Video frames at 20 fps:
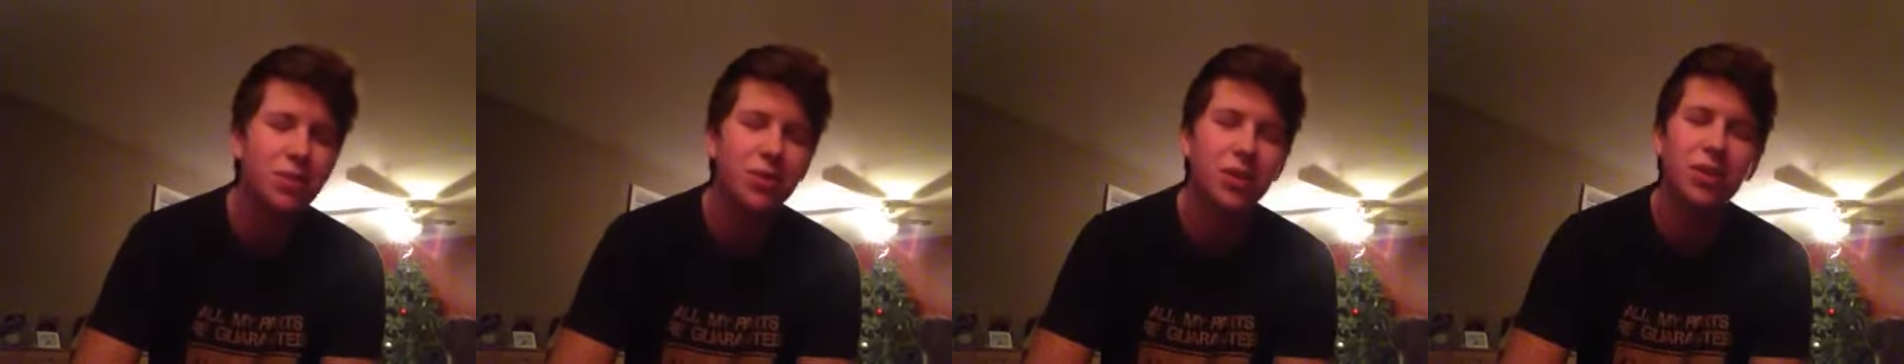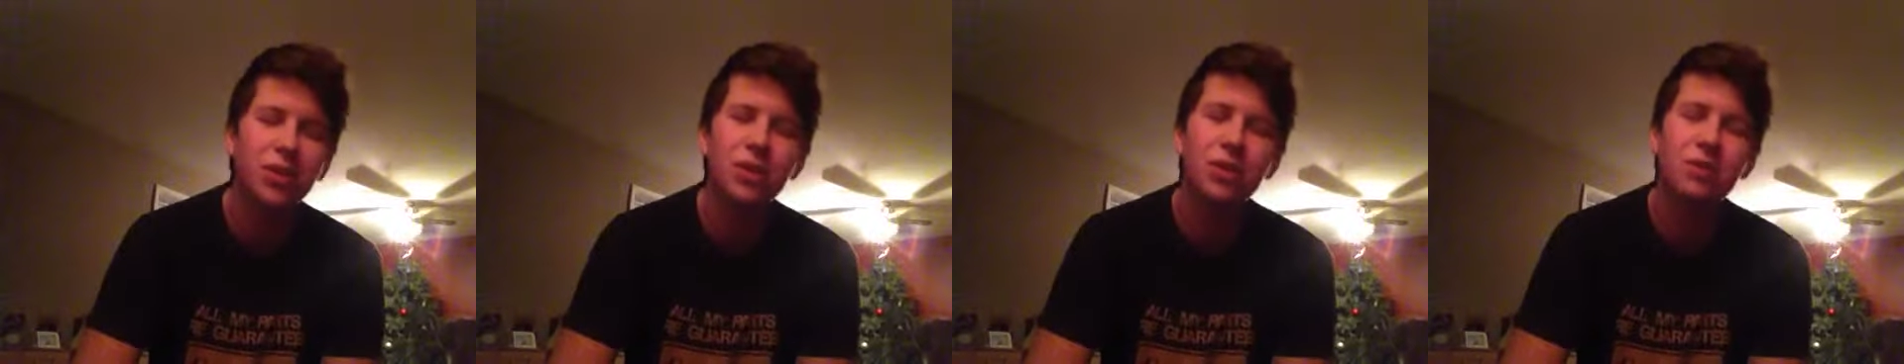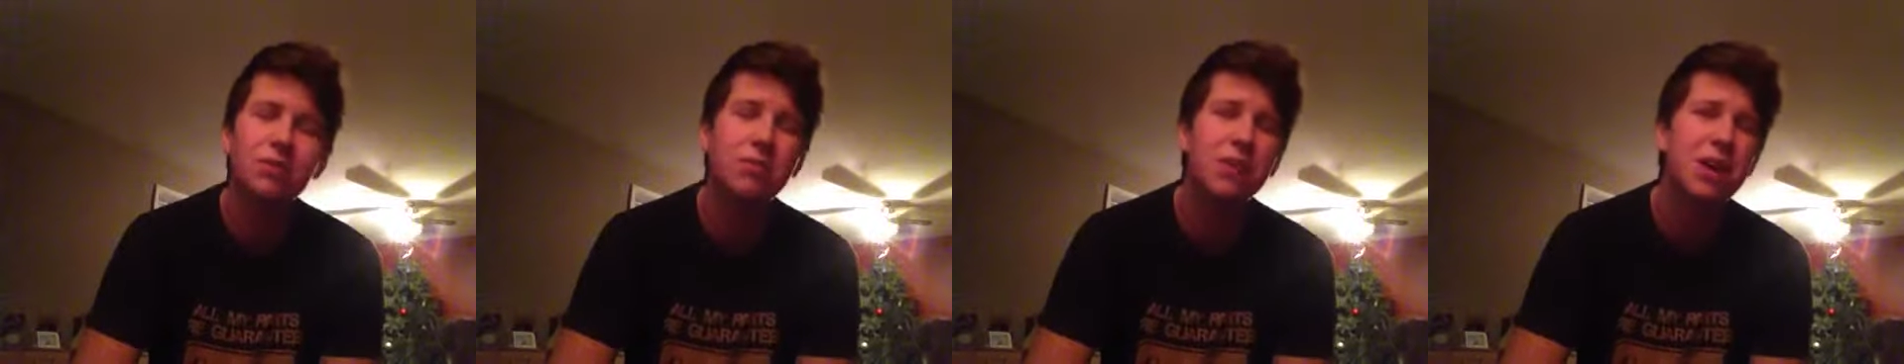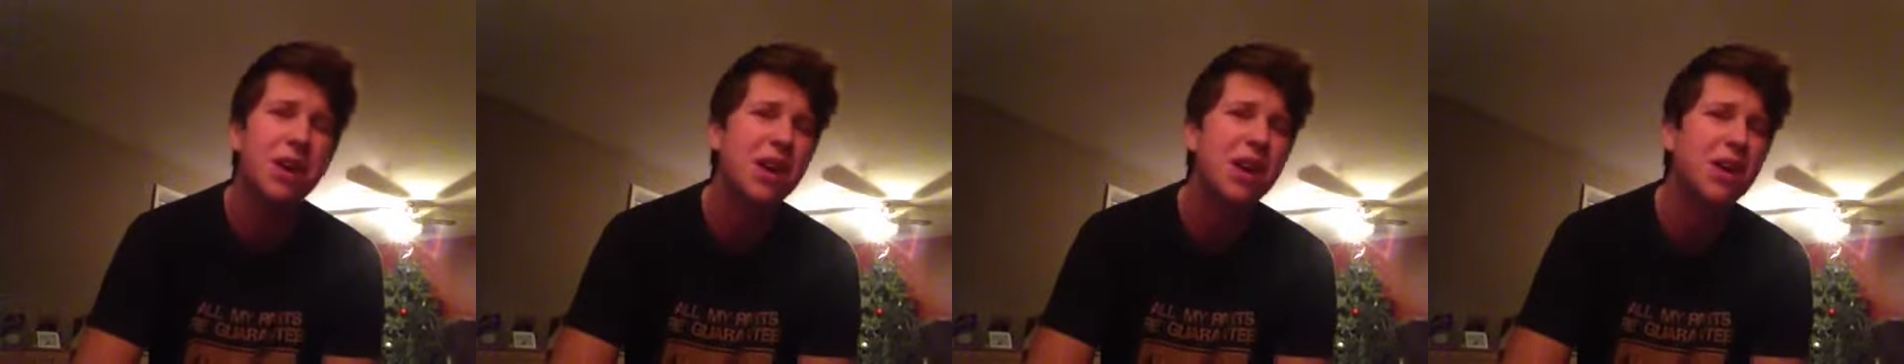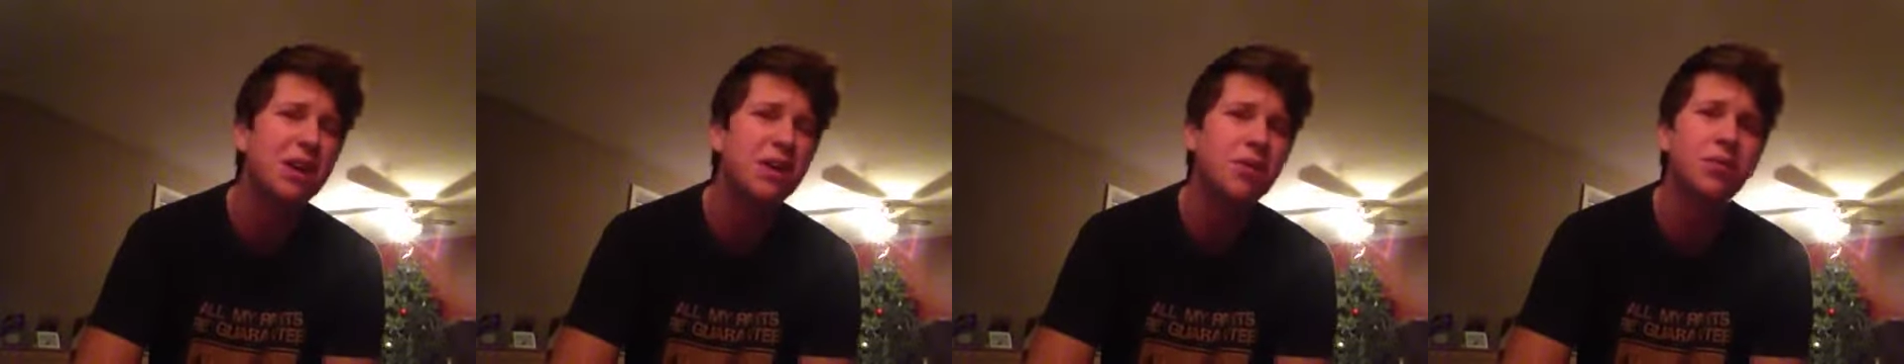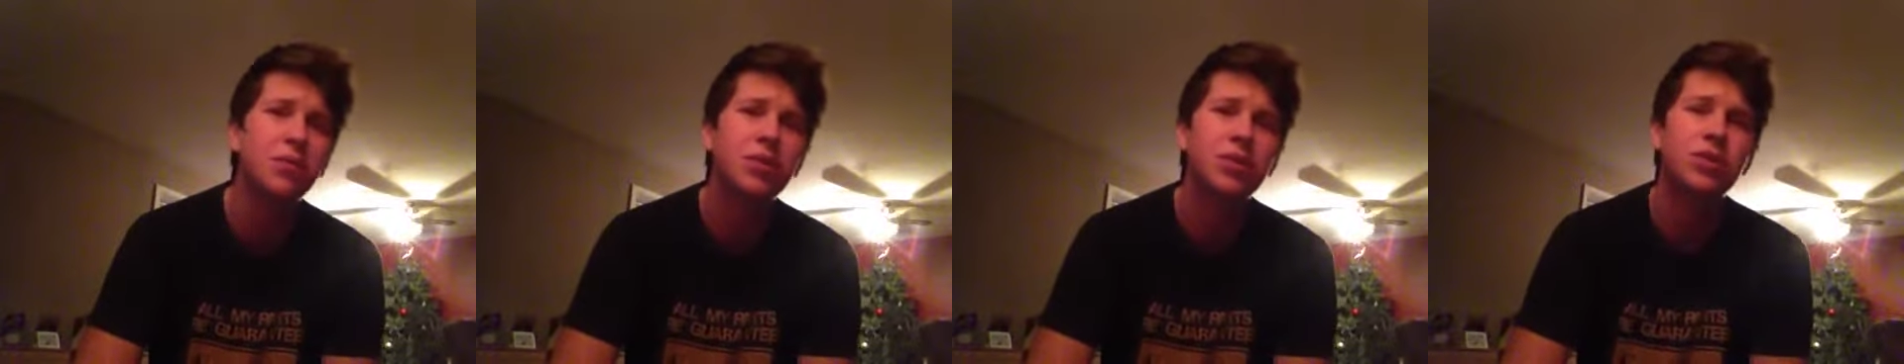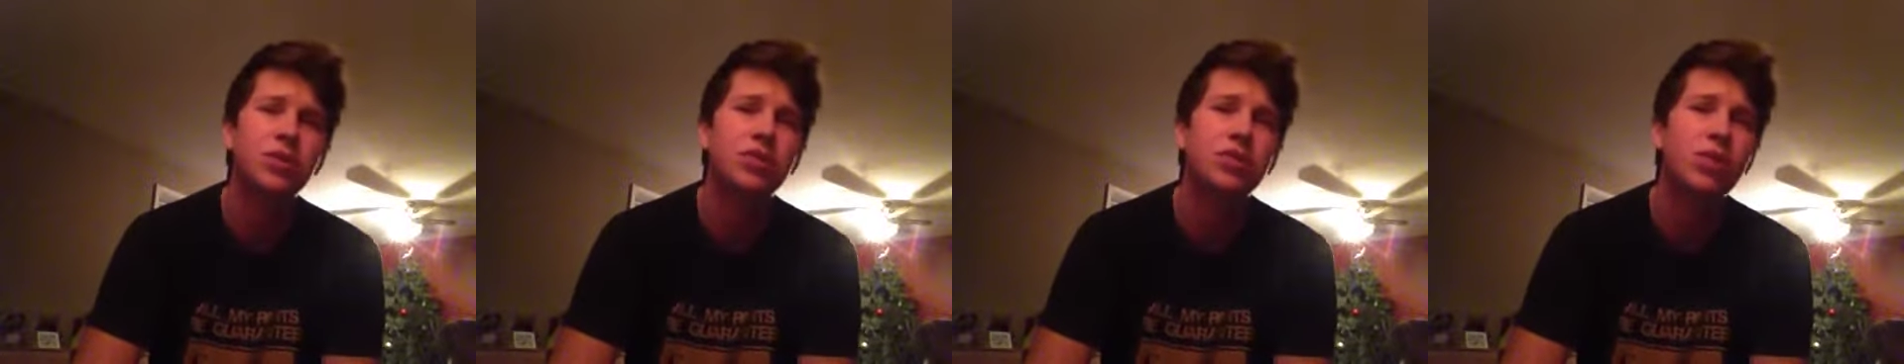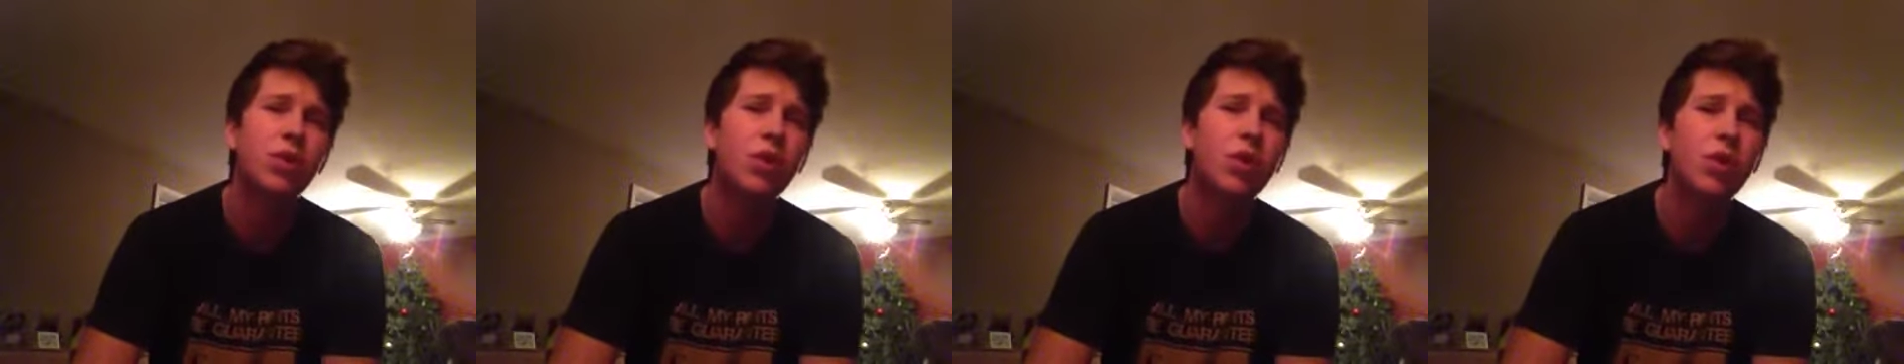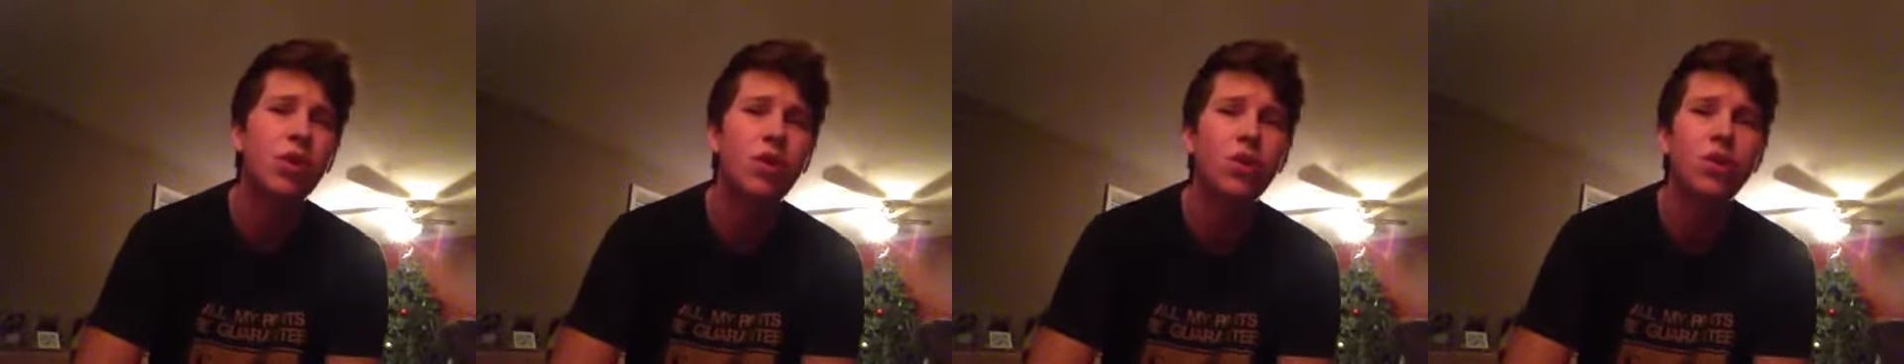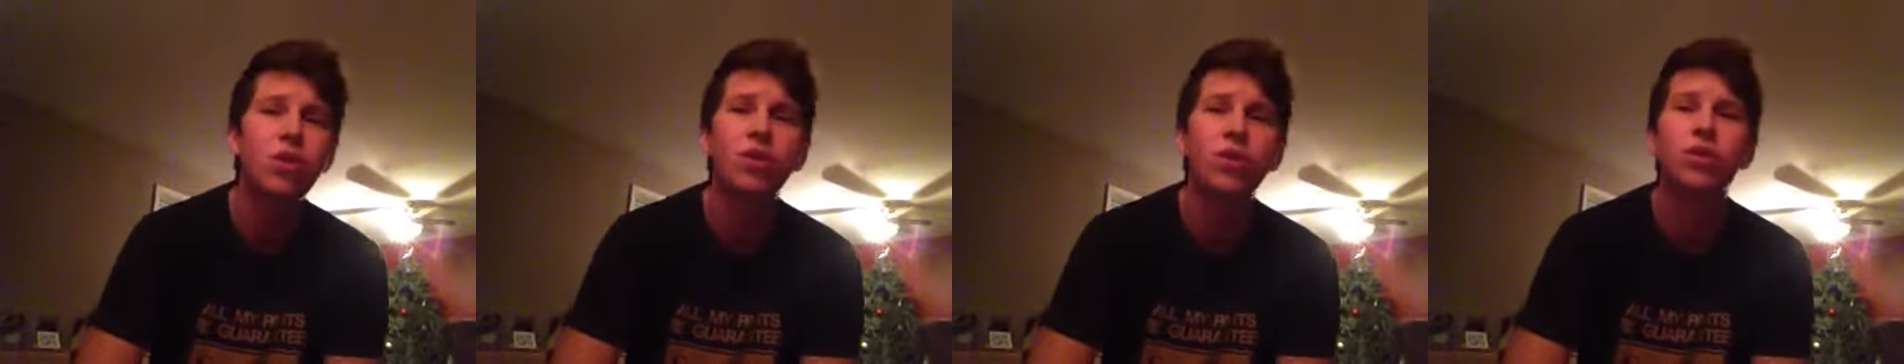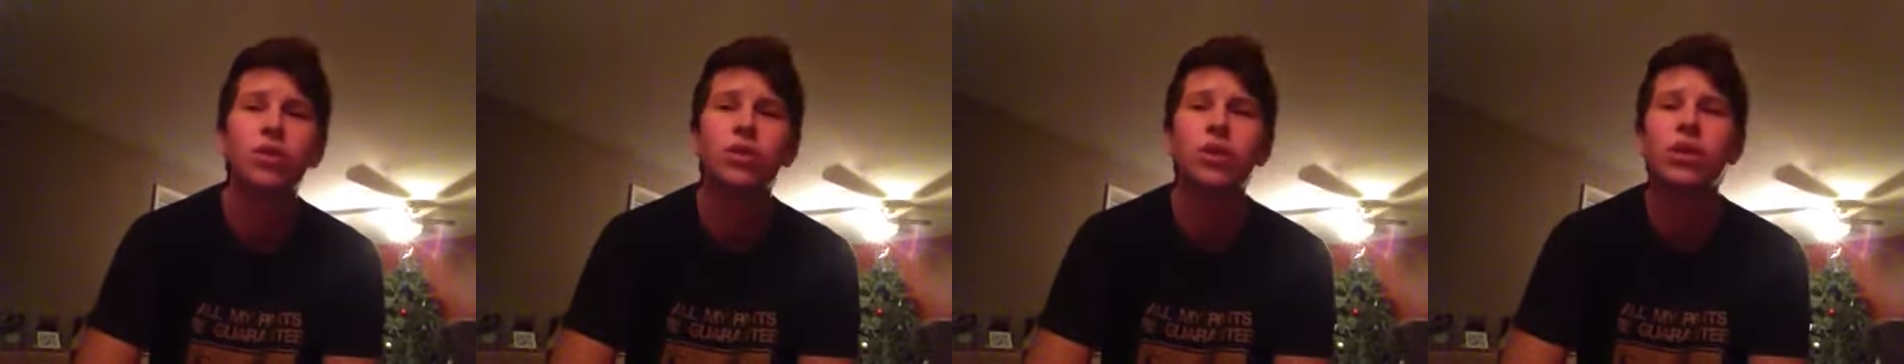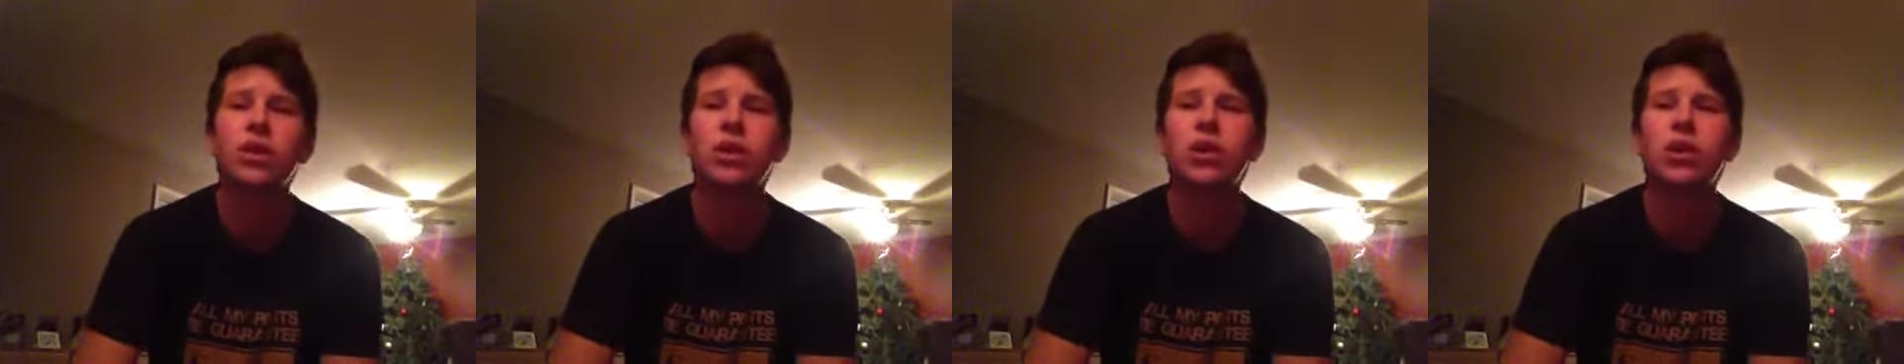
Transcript: be a man and be strong,